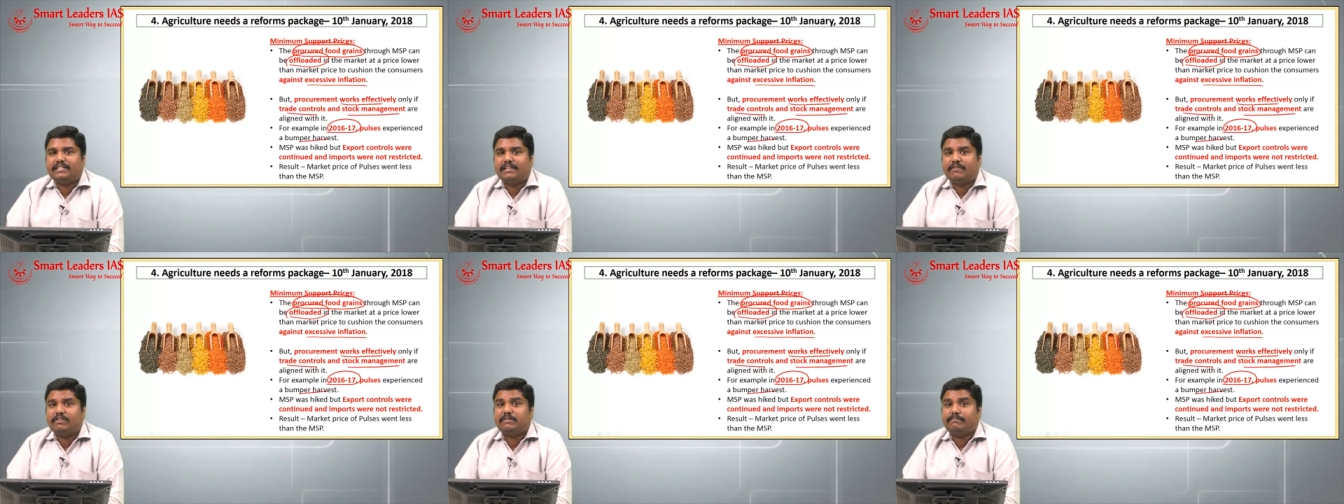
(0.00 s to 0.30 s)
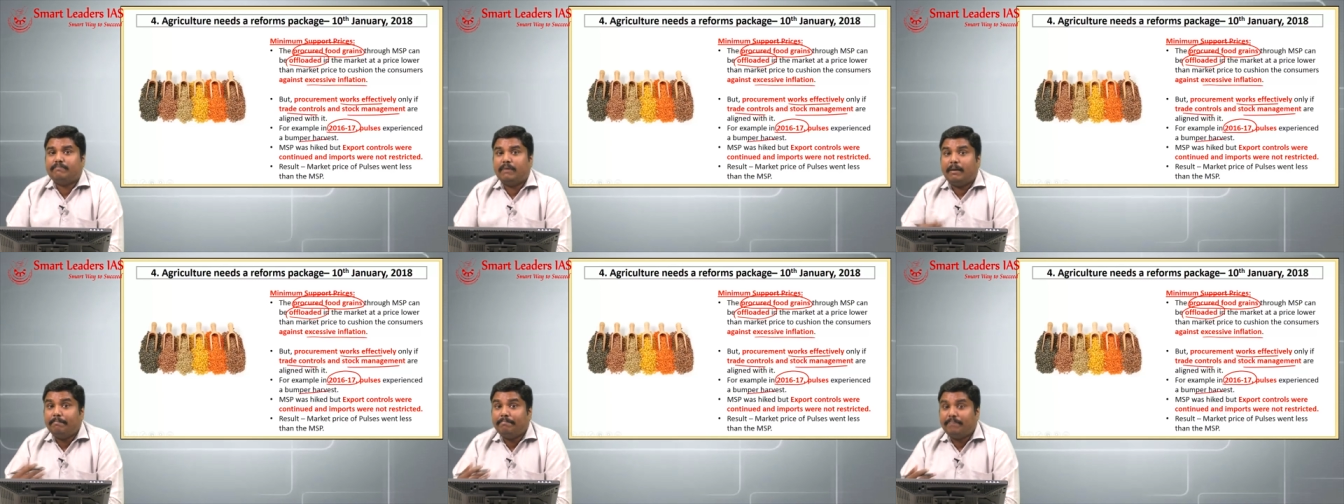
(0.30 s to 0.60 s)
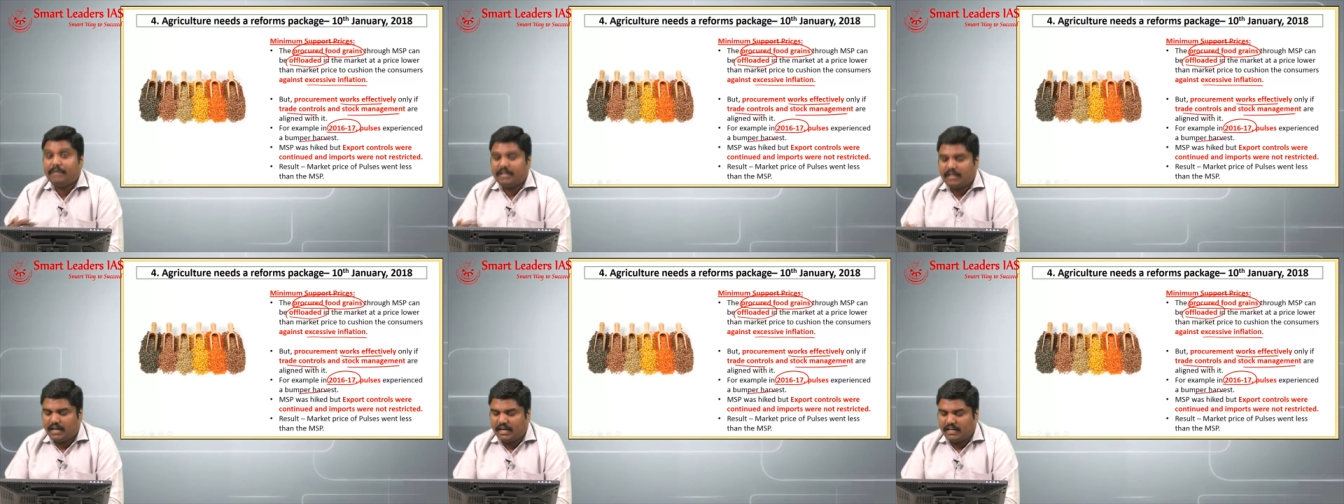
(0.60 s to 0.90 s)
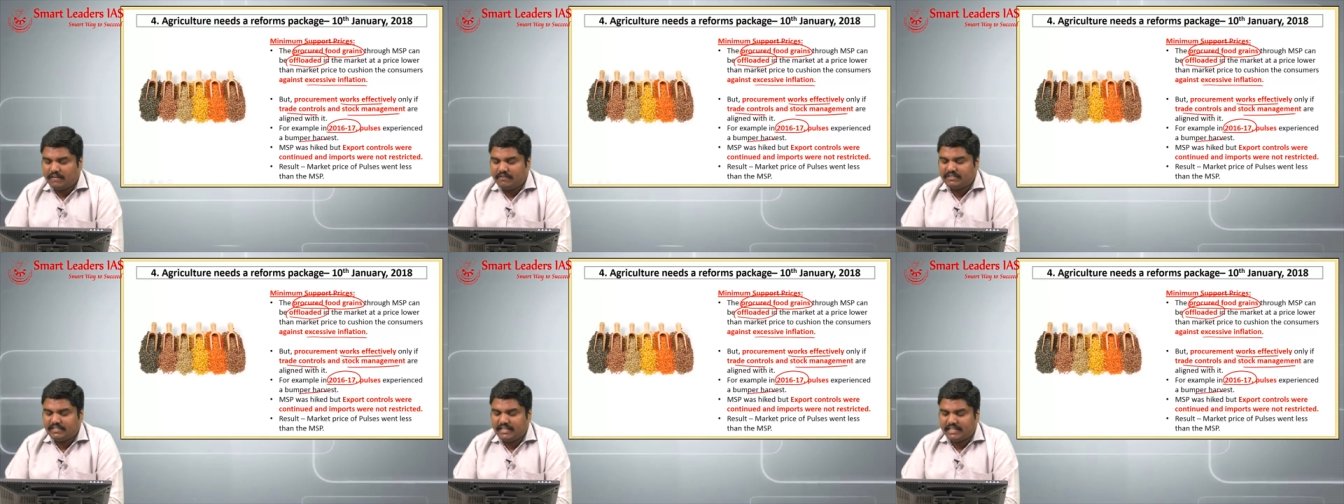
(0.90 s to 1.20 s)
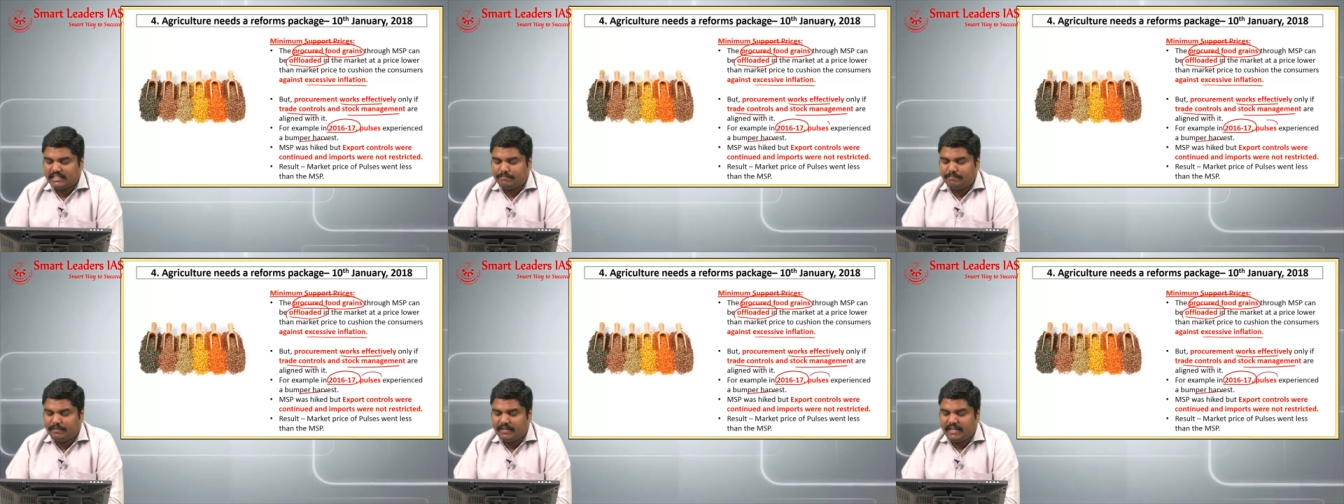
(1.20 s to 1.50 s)
There was a bumper harvest
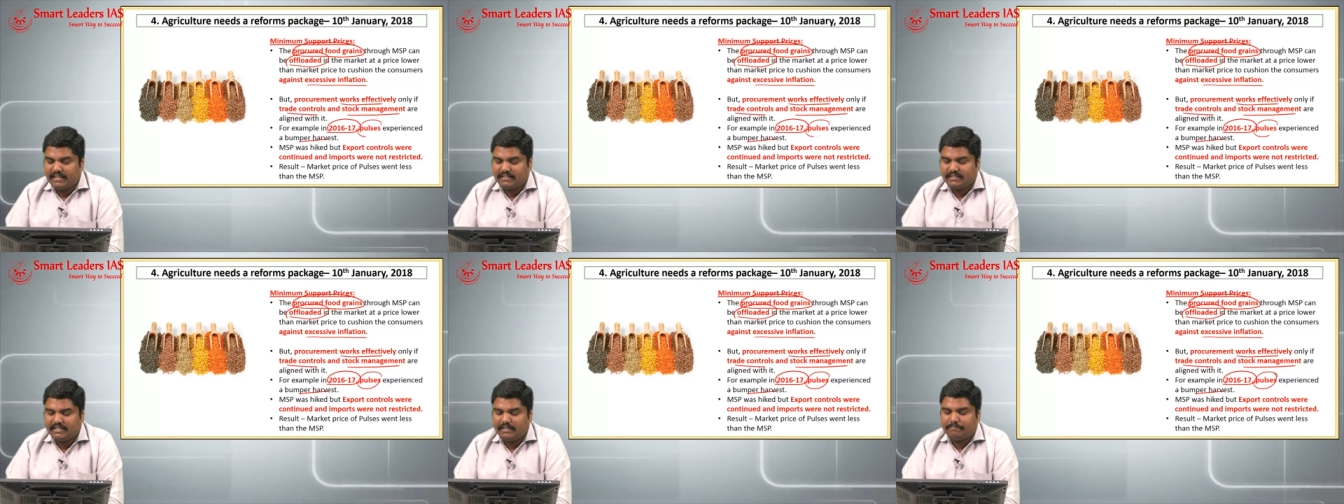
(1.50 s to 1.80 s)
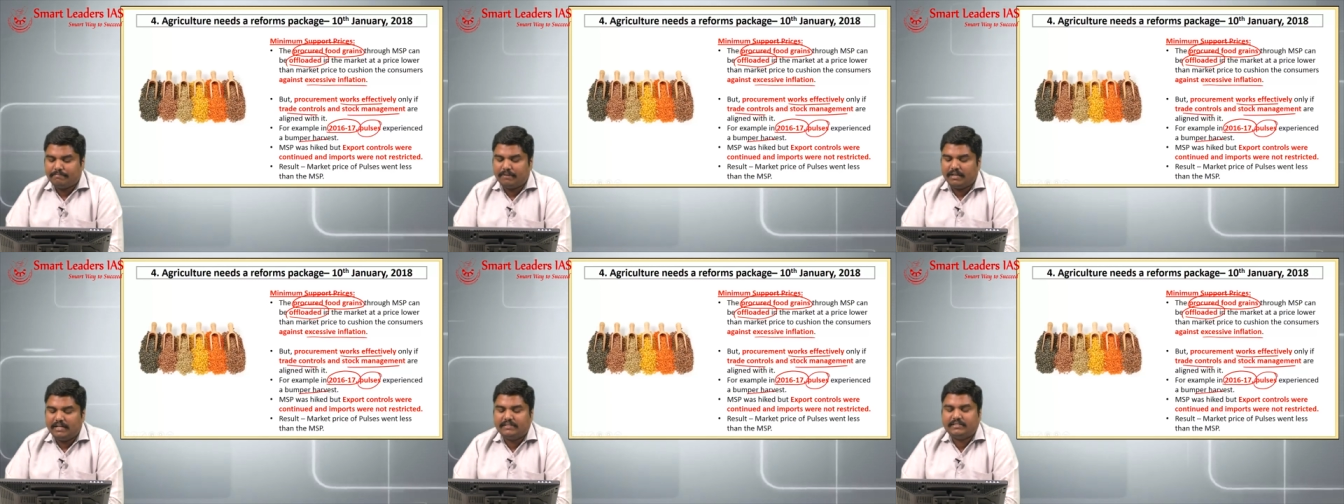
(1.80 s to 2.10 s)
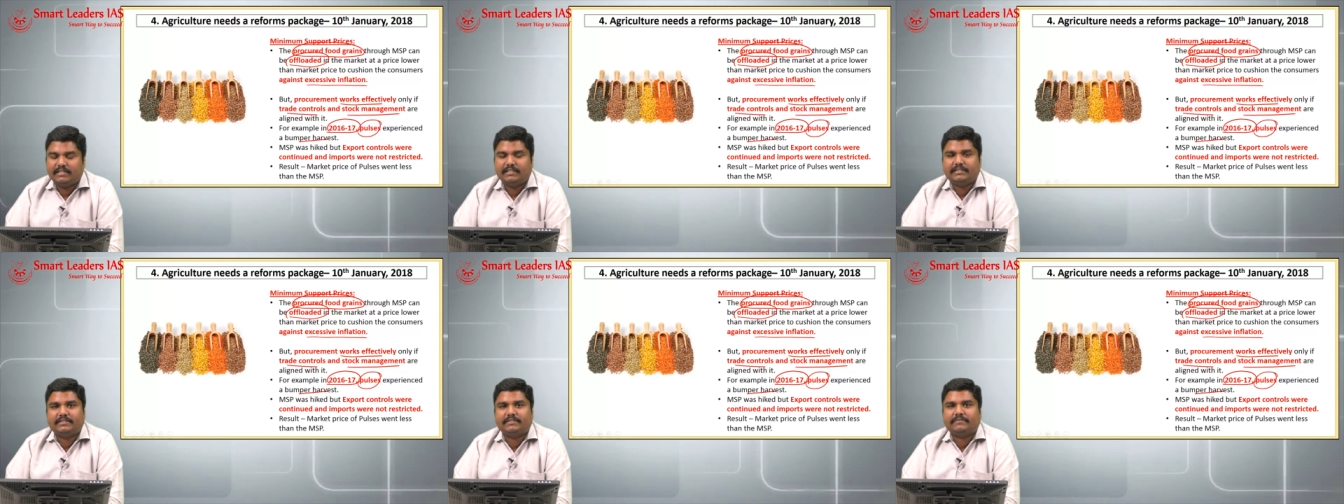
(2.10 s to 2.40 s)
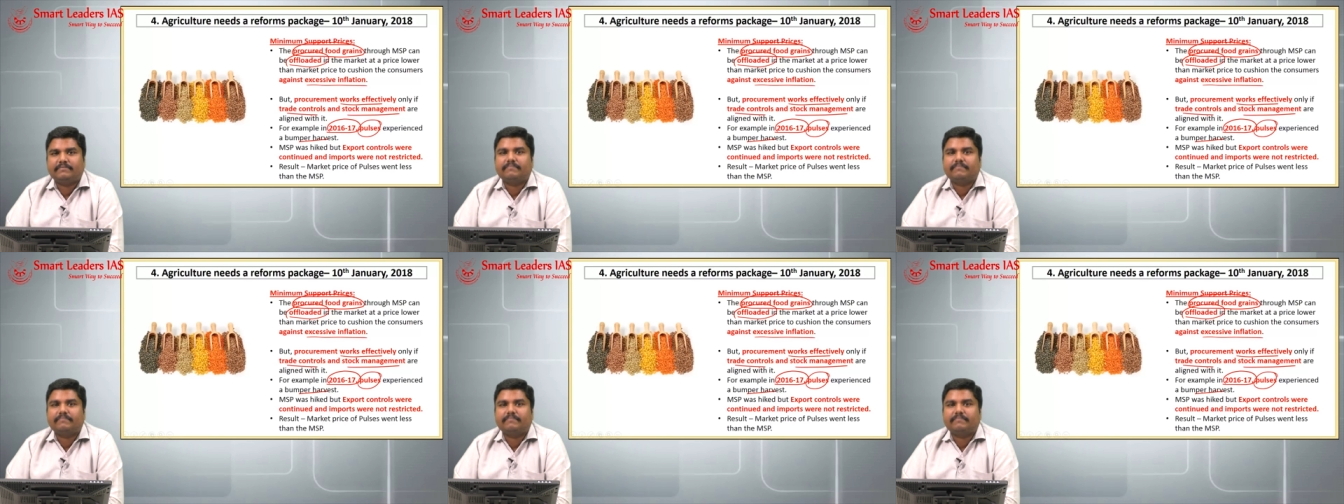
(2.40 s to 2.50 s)
experienced in pulses.